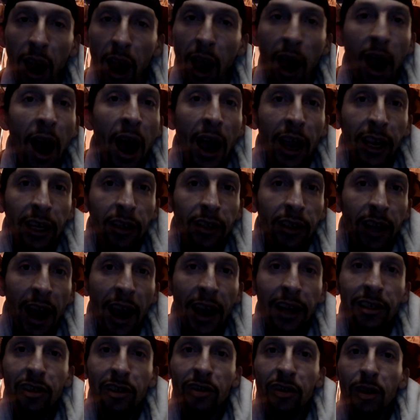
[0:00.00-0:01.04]
I could
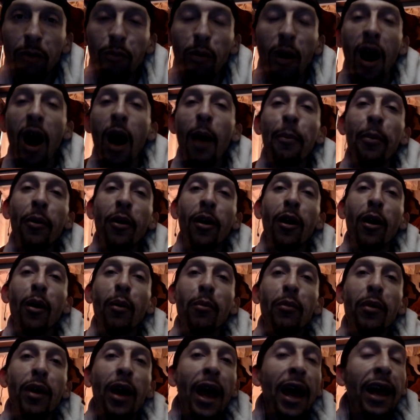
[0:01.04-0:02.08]
actually pop up,
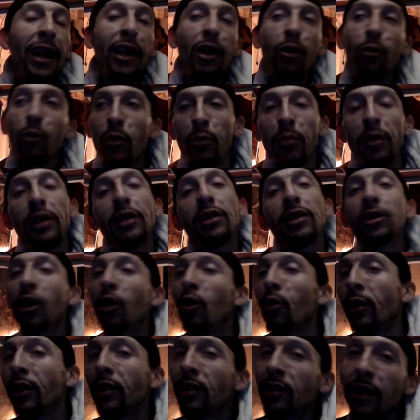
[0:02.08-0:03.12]
and it would be
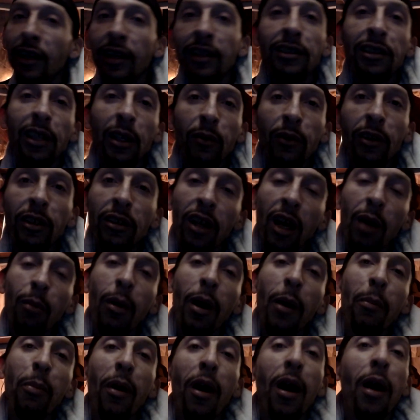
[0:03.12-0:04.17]
so intense every time
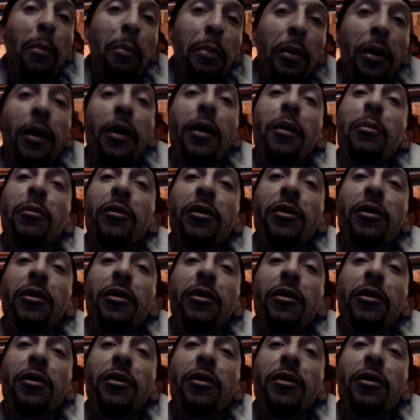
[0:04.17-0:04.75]
I pop up,